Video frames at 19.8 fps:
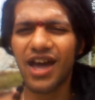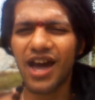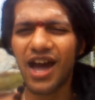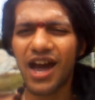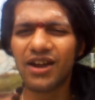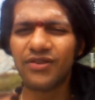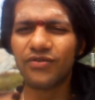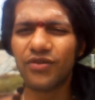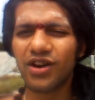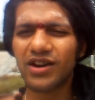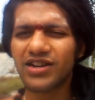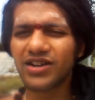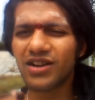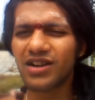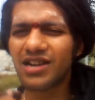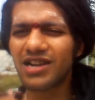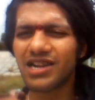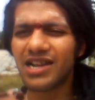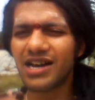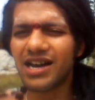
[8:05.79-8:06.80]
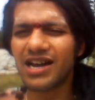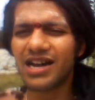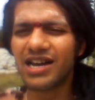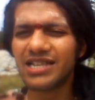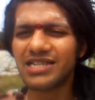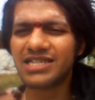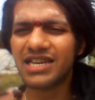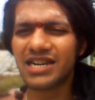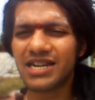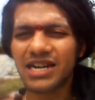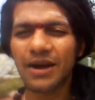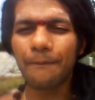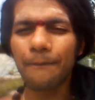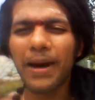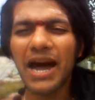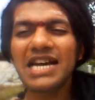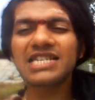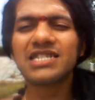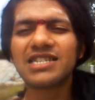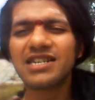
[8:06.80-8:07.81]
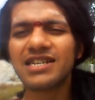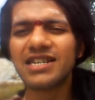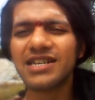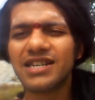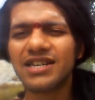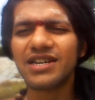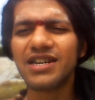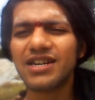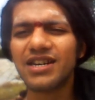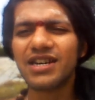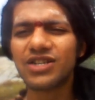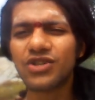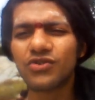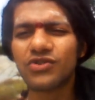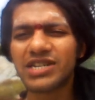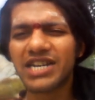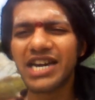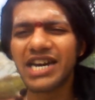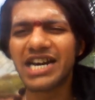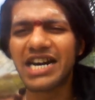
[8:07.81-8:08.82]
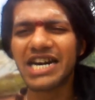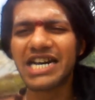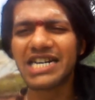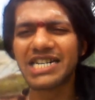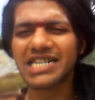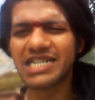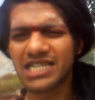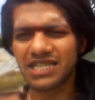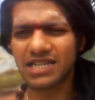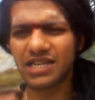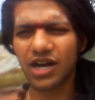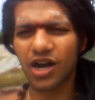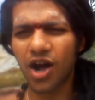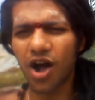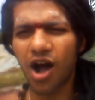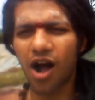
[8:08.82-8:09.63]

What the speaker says: and what all their capacity to take risk